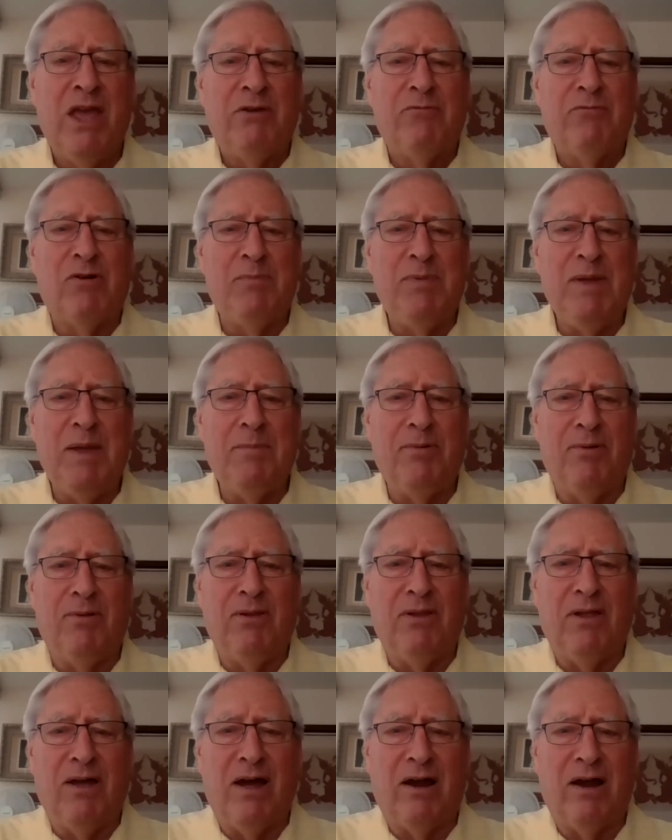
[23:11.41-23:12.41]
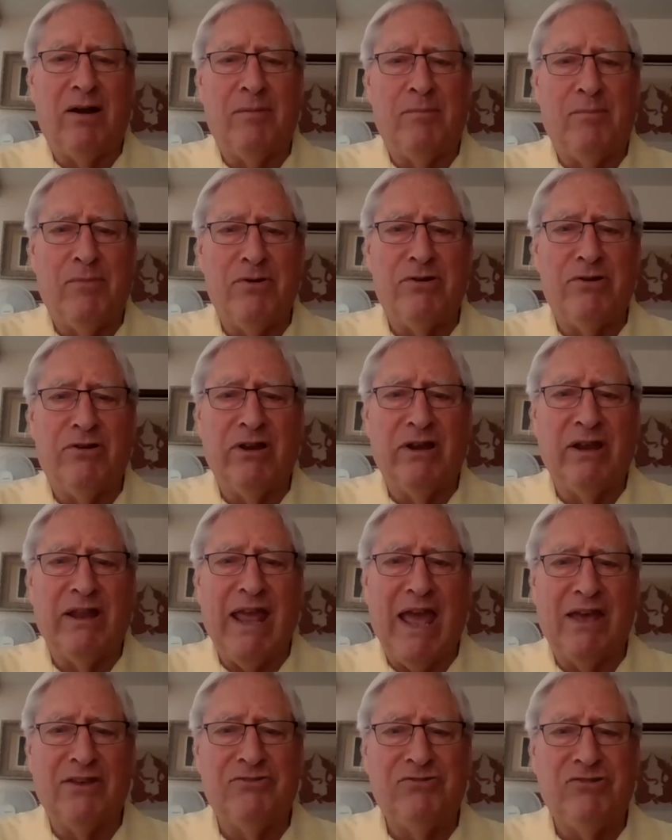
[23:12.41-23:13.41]
where people are murdered in
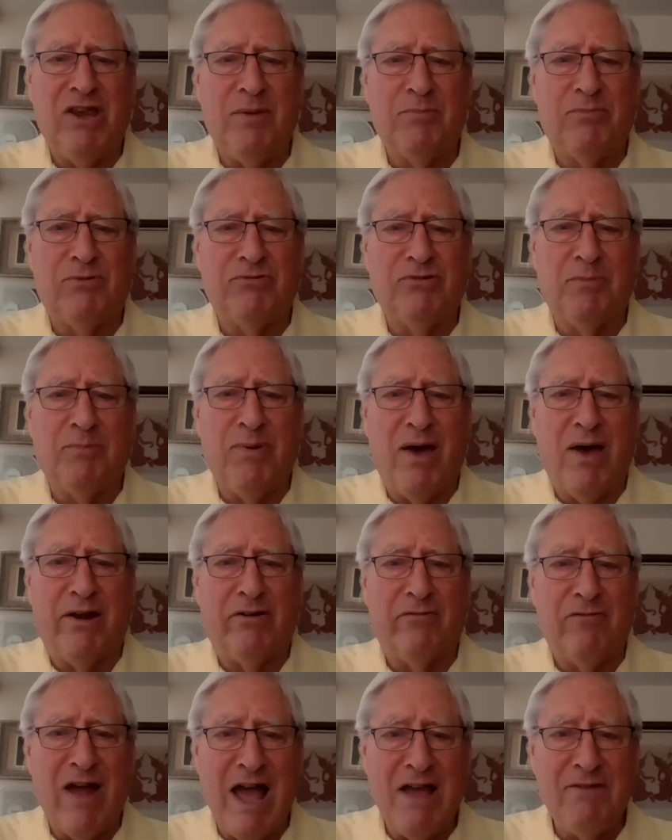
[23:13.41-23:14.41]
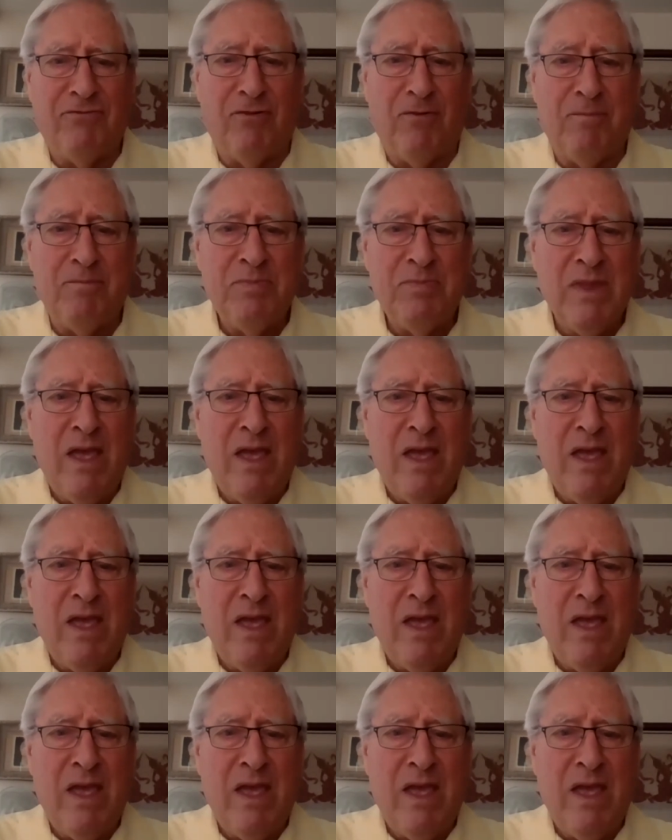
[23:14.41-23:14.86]
gas chambers upon arrival.